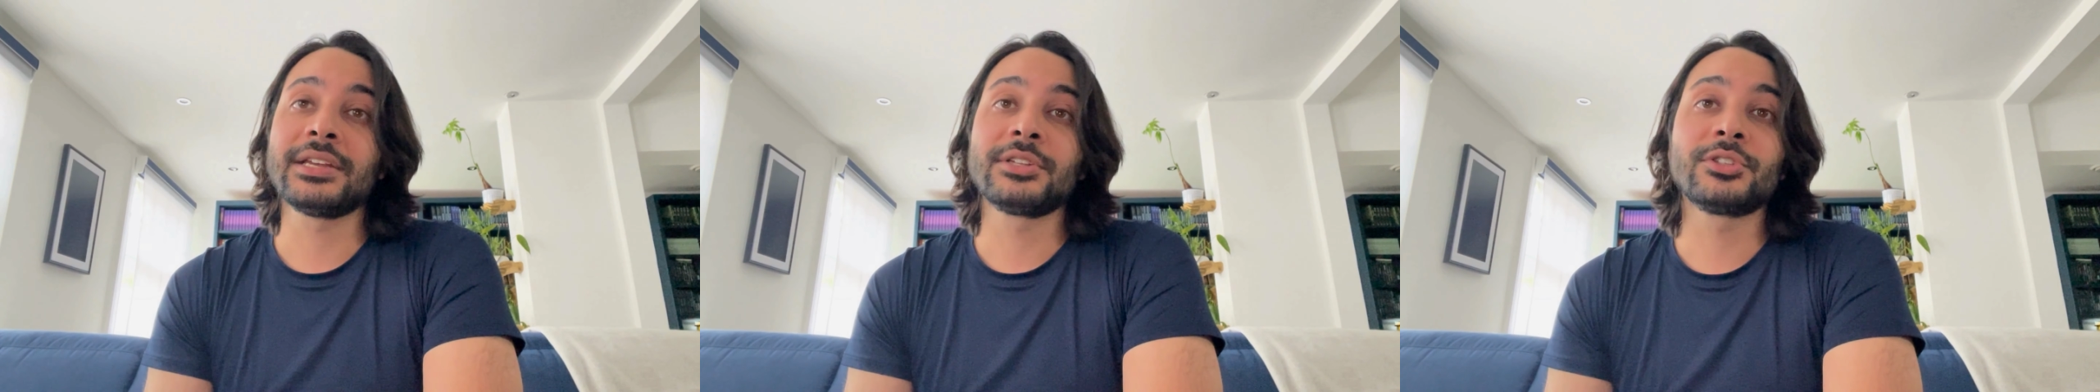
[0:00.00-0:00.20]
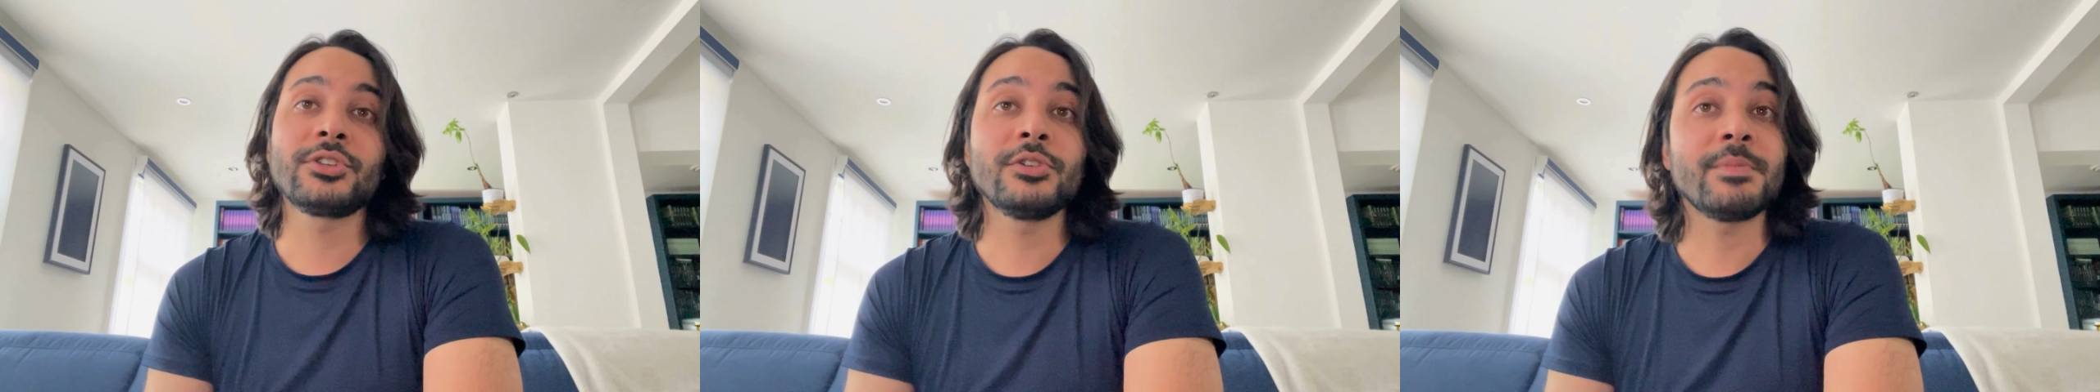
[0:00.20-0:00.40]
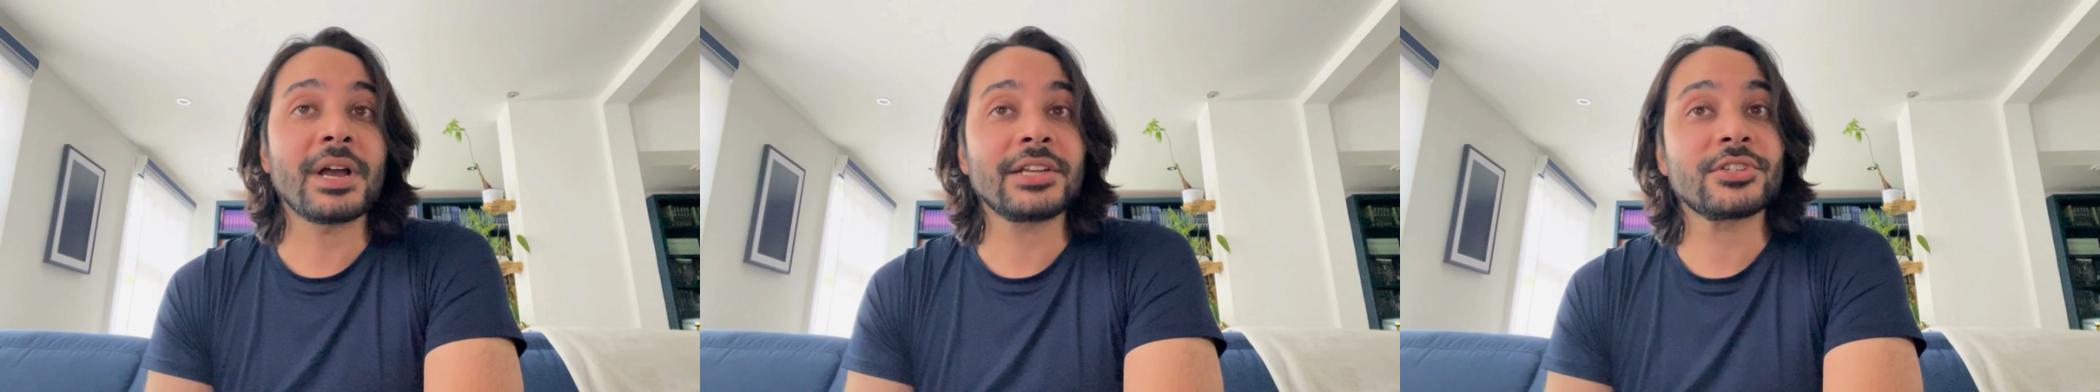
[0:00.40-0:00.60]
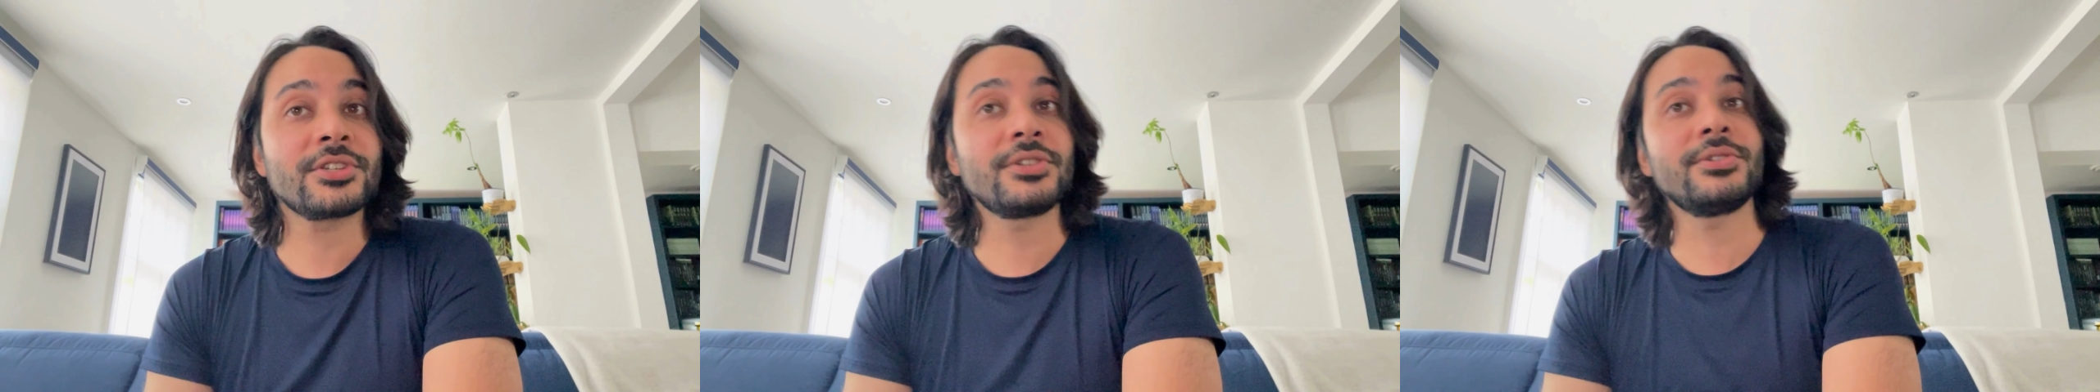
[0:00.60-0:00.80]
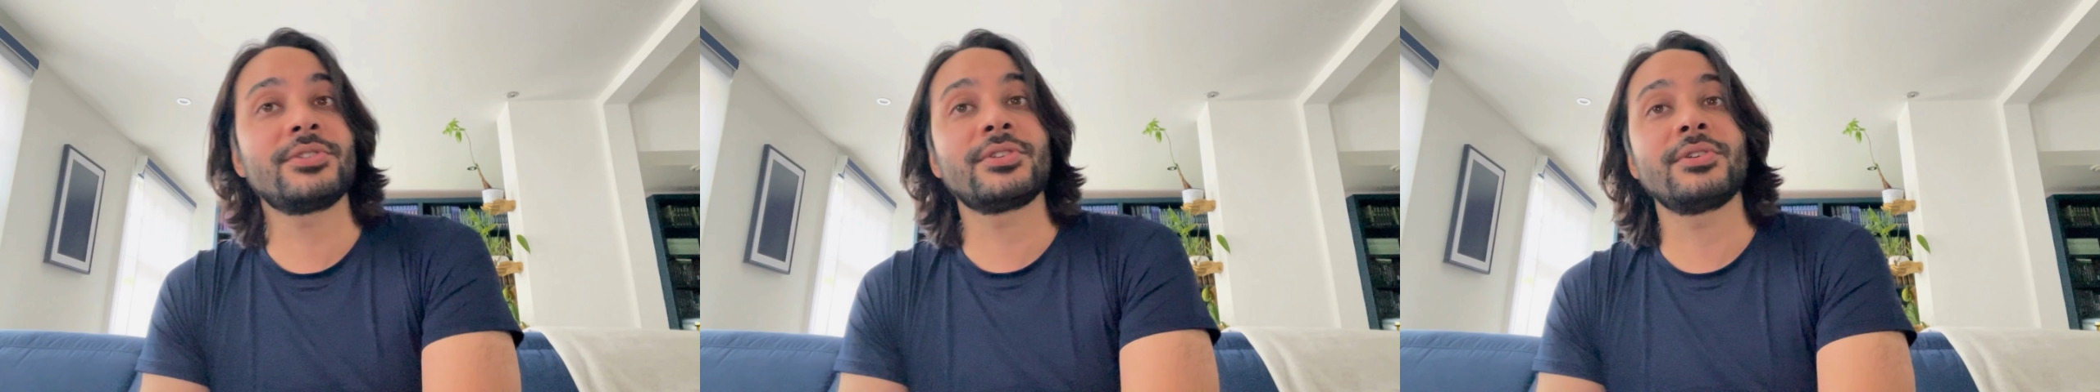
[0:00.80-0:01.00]
Too much
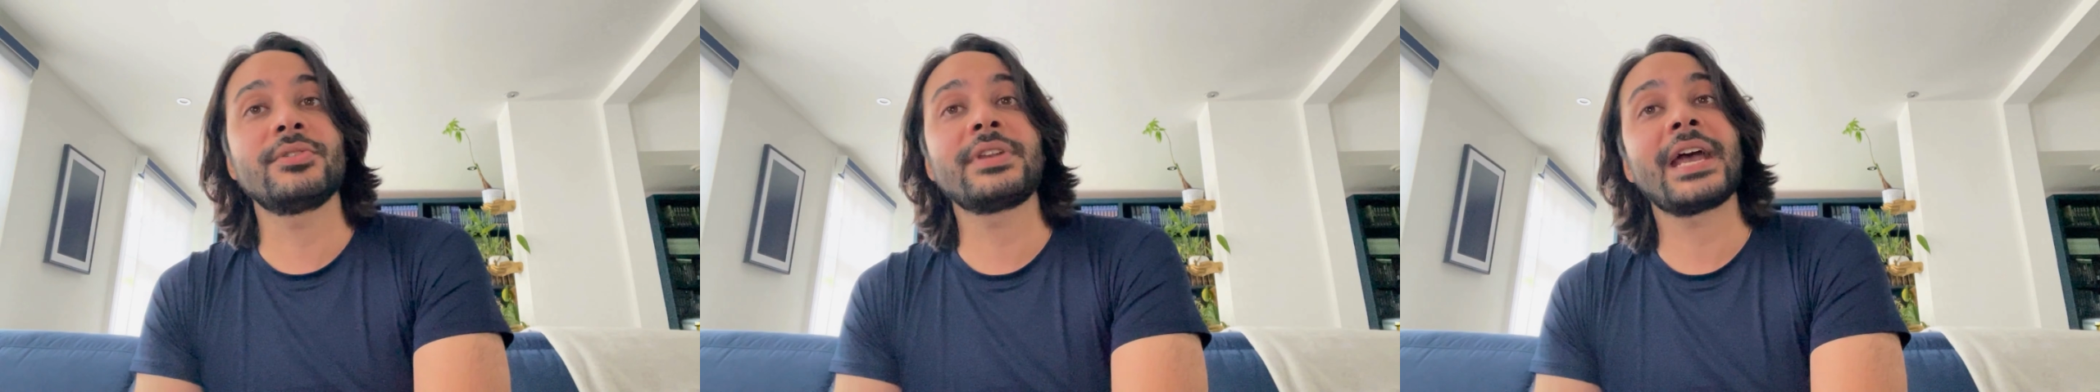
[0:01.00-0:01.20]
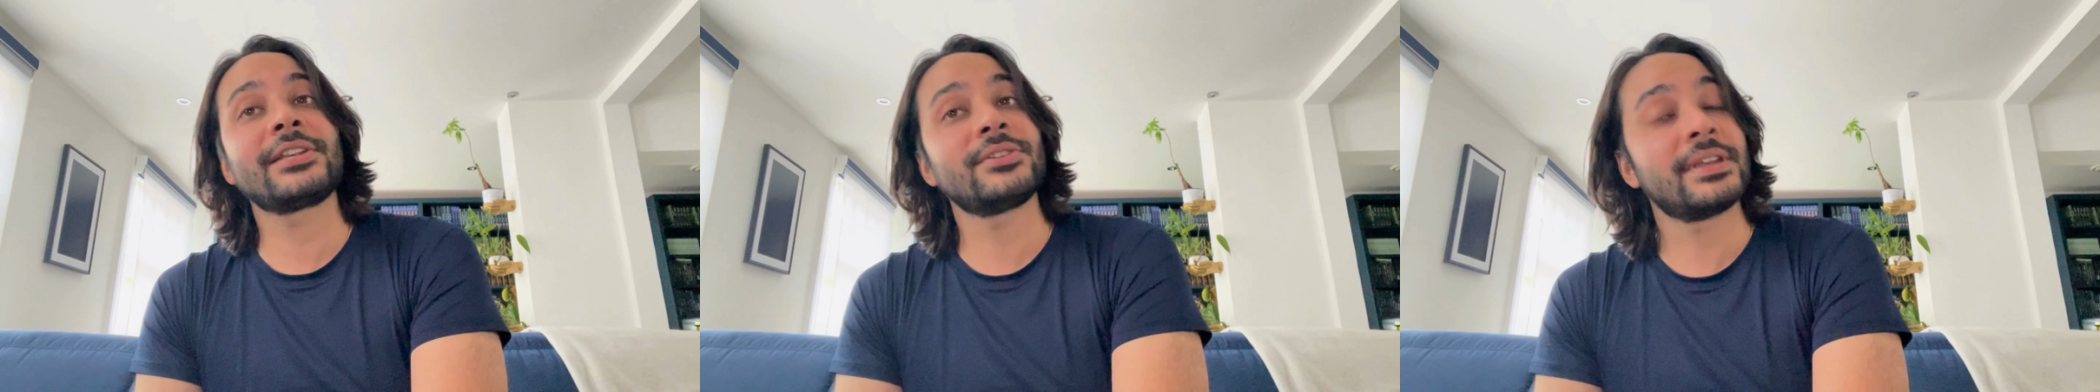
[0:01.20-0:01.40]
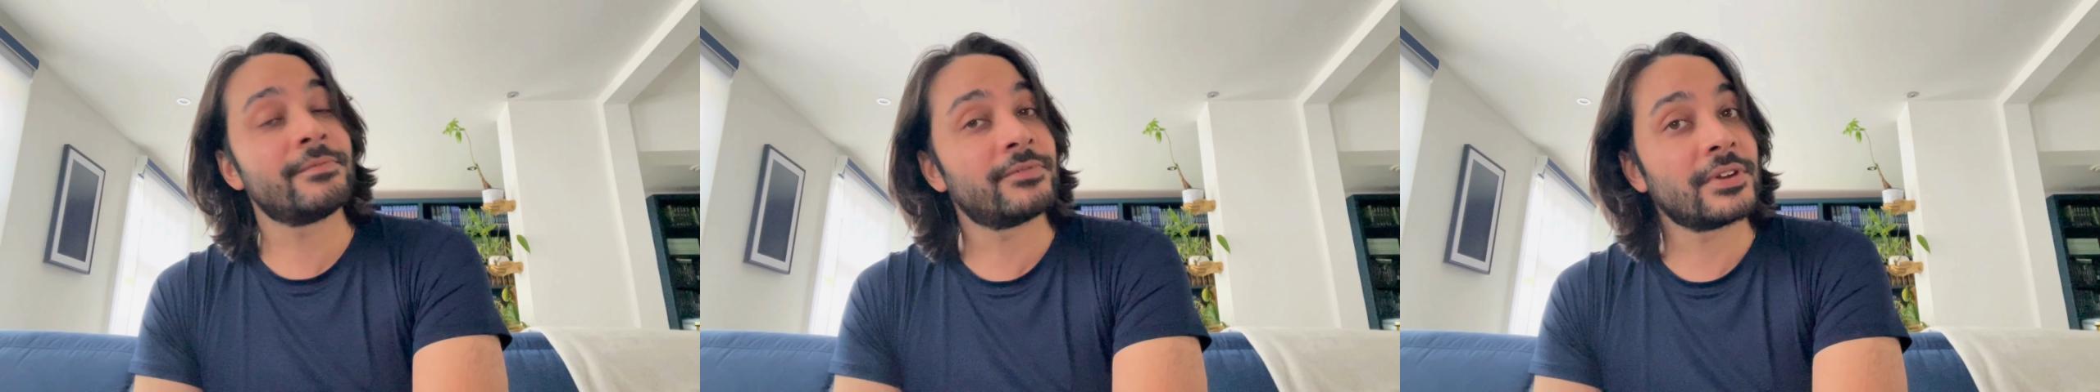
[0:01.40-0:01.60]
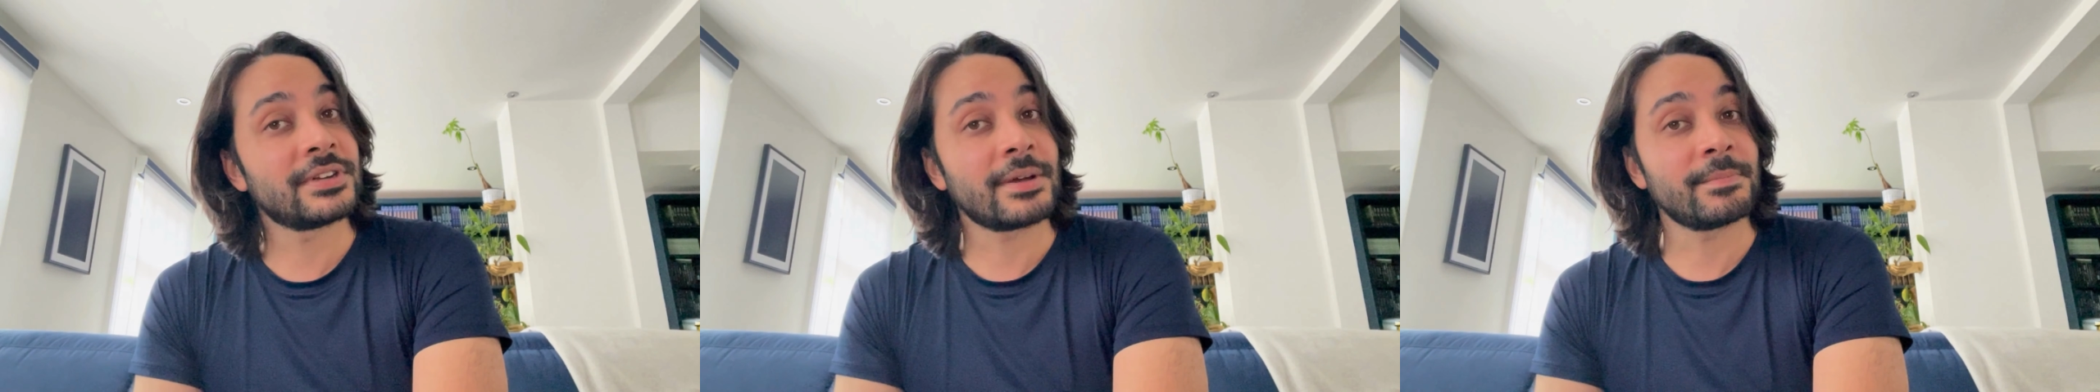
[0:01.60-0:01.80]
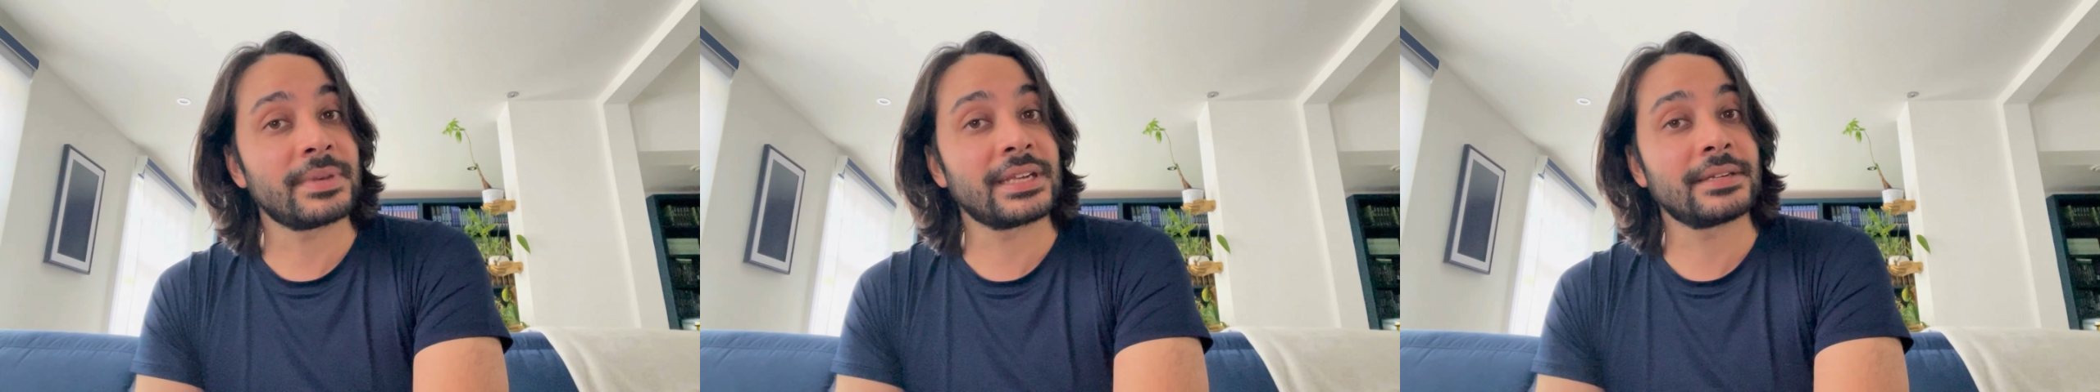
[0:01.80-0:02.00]
too soon and you're info
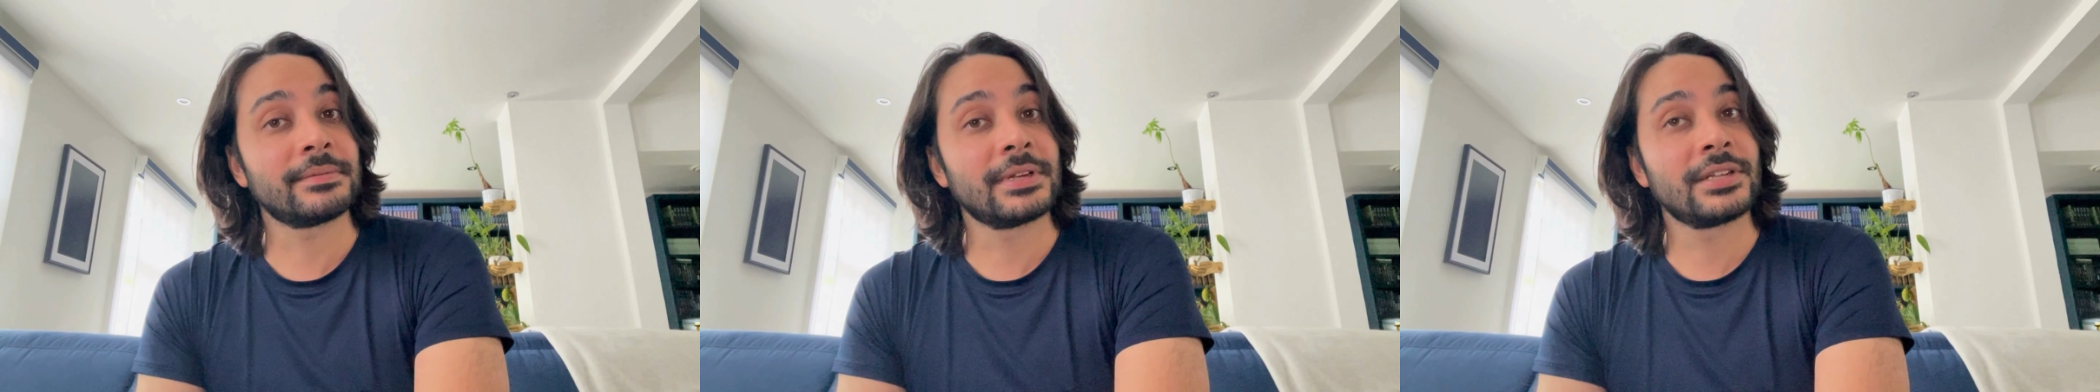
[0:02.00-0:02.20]
dumping.